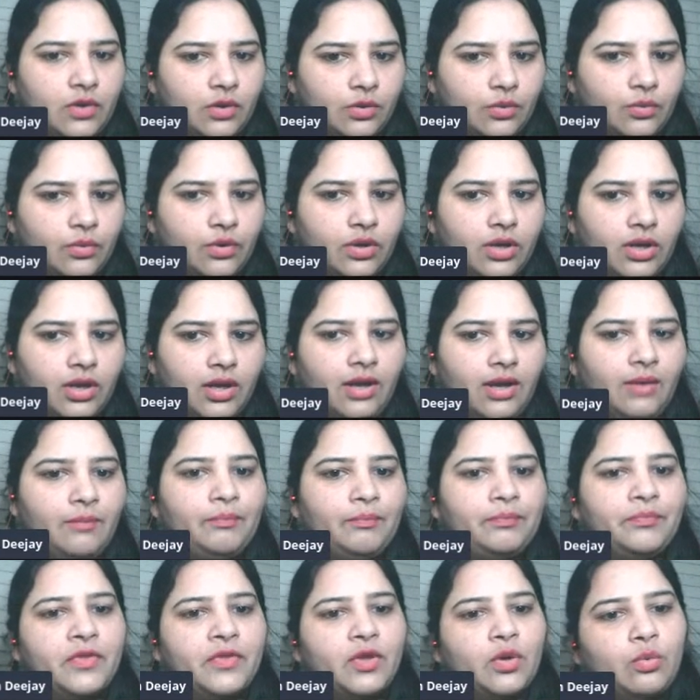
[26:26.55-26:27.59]
Okay,
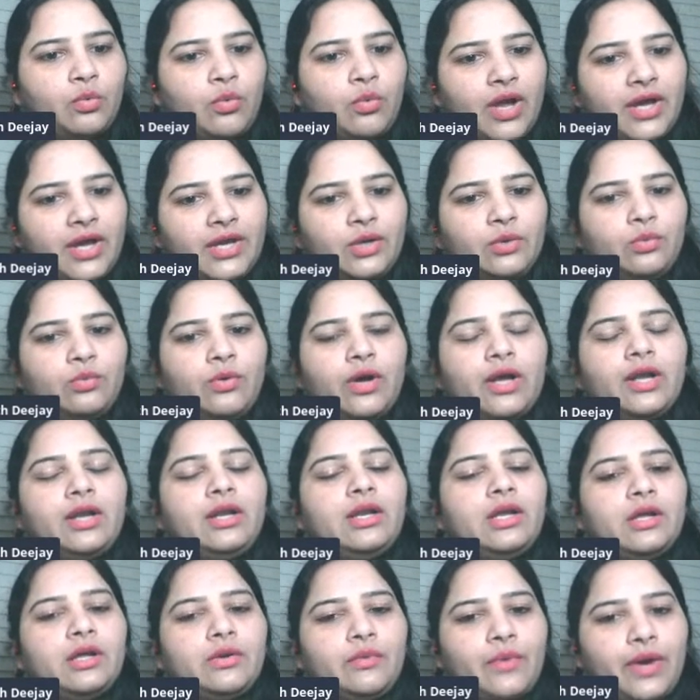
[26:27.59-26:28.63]
find
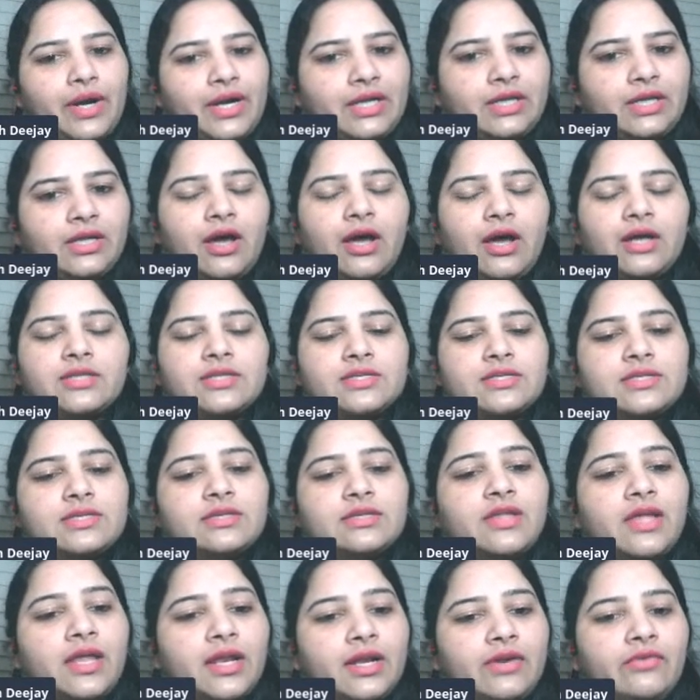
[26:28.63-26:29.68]
one, write the answer,
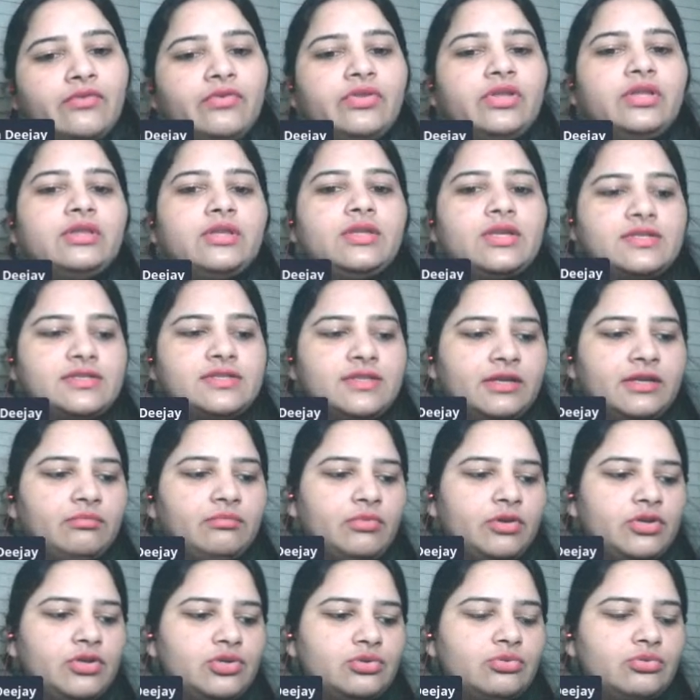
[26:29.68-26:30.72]
then read the
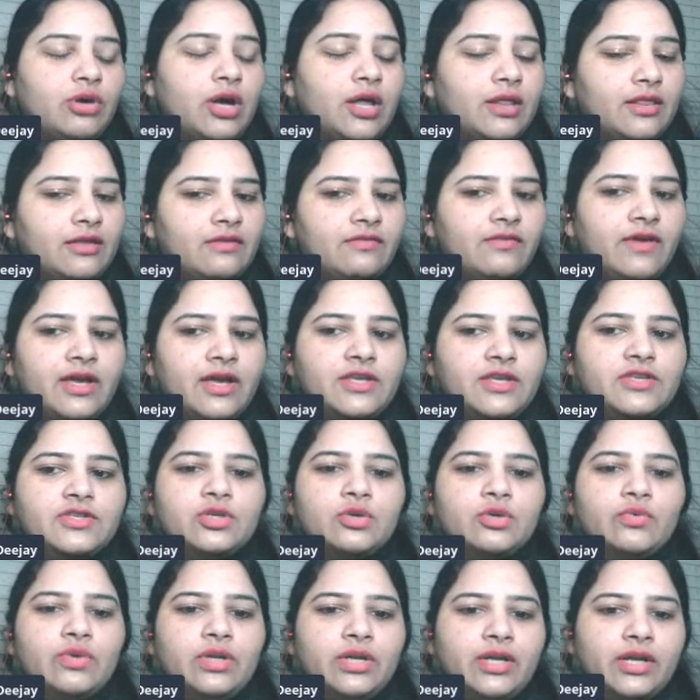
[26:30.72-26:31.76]
statement too. Otherwise,
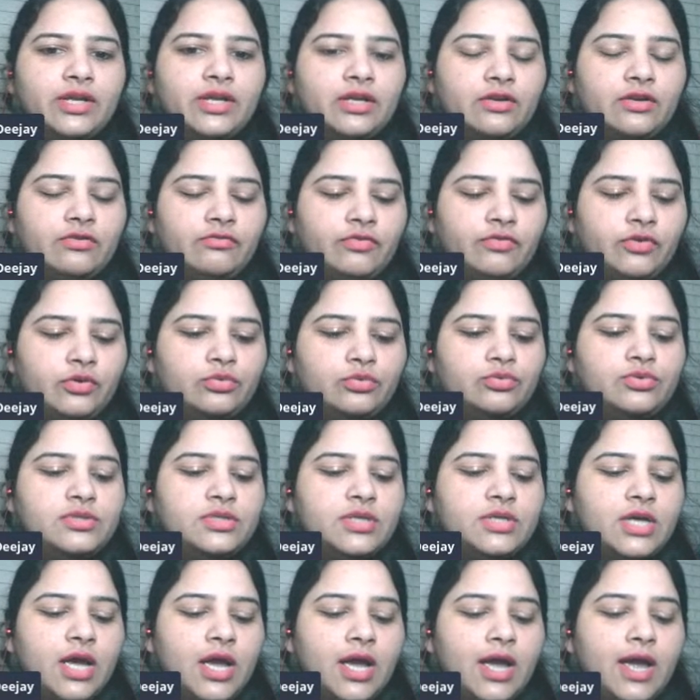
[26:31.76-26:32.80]
you will get
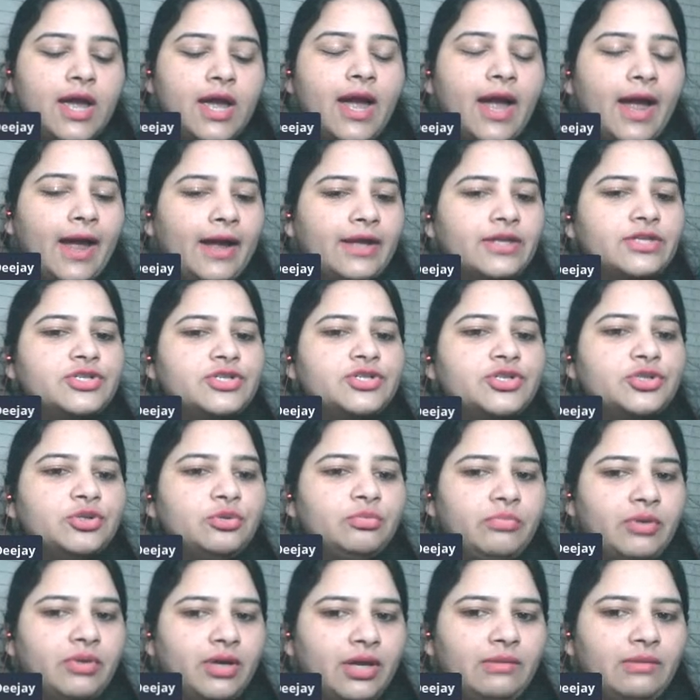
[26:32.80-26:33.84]
confused and
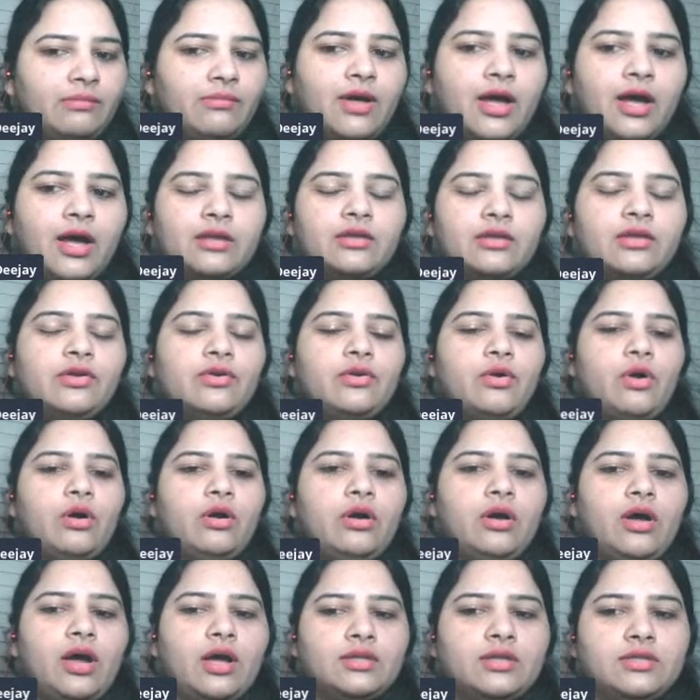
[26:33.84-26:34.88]
you may mark the
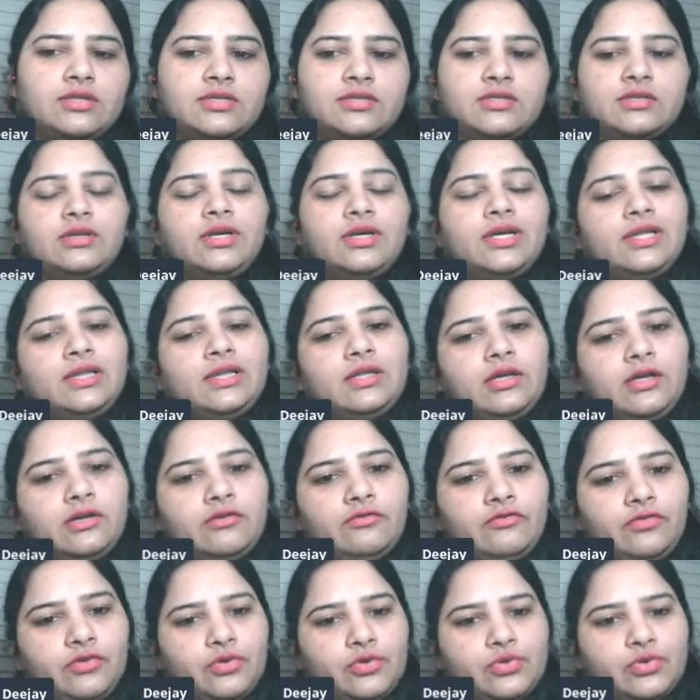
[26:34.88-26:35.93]
wrong answer in the
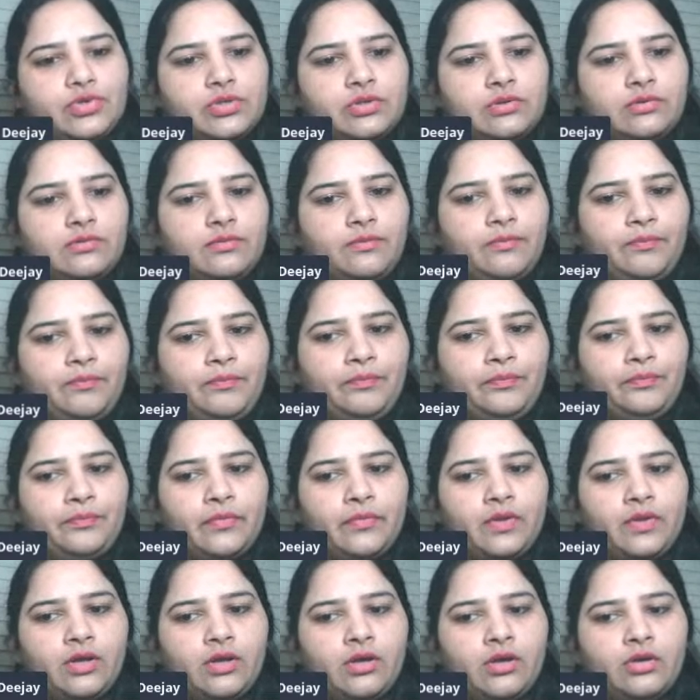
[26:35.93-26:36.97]
confusion.
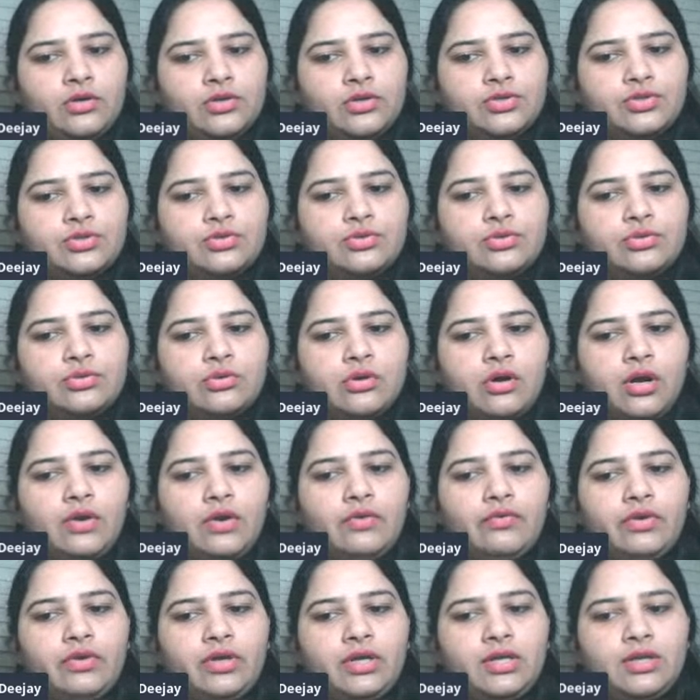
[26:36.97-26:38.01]
So do
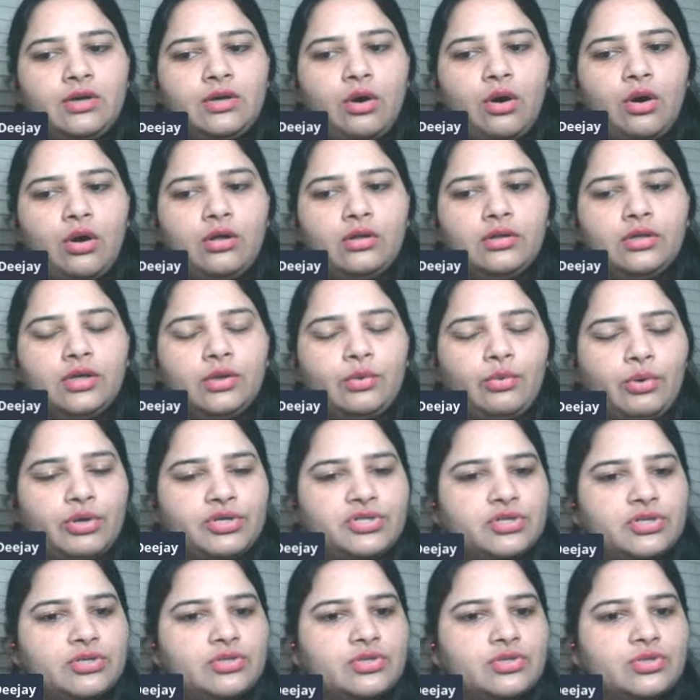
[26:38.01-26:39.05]
not read all the
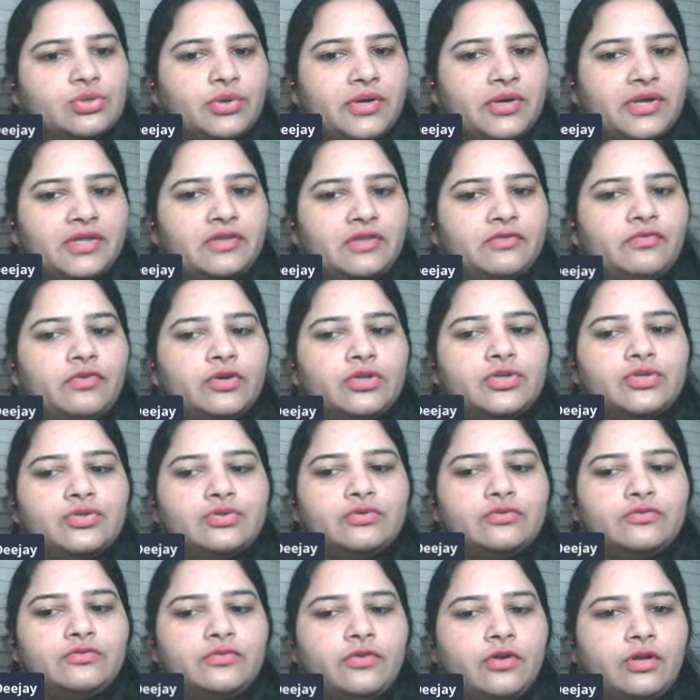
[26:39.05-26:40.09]
questions together for
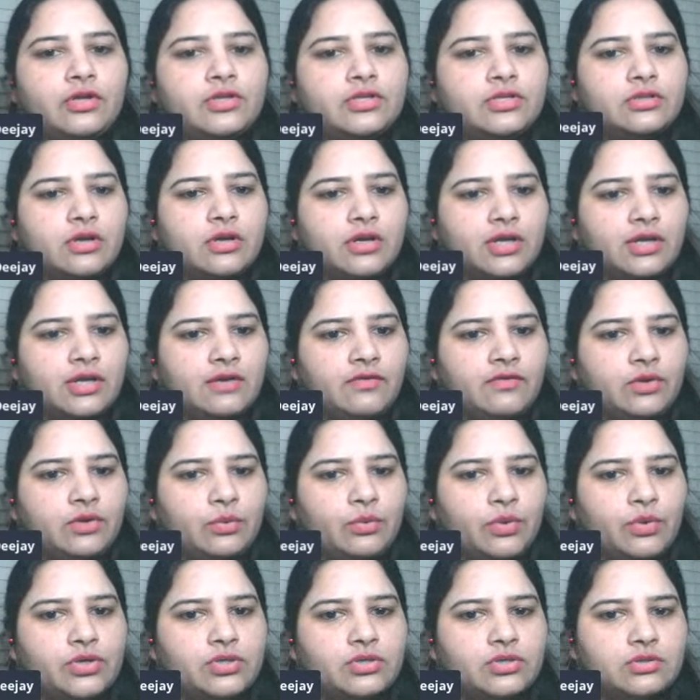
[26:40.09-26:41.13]
true, false, not given
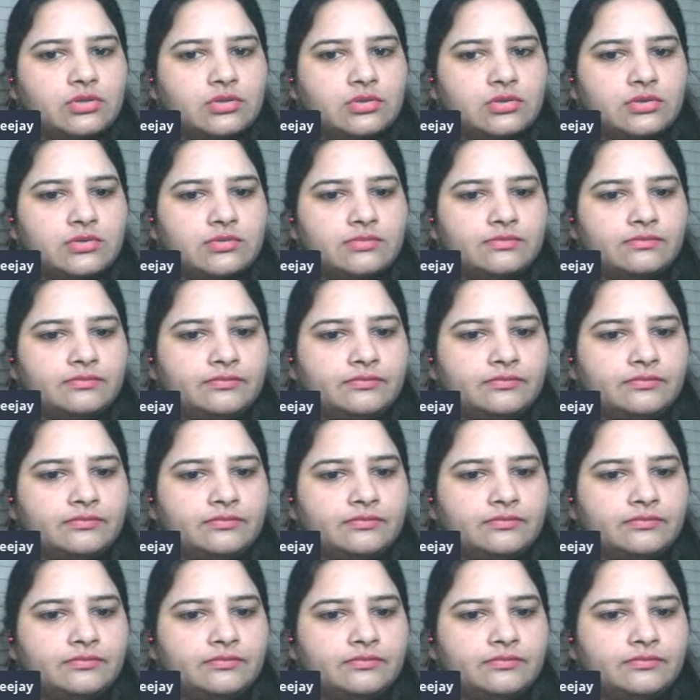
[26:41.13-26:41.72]
questions.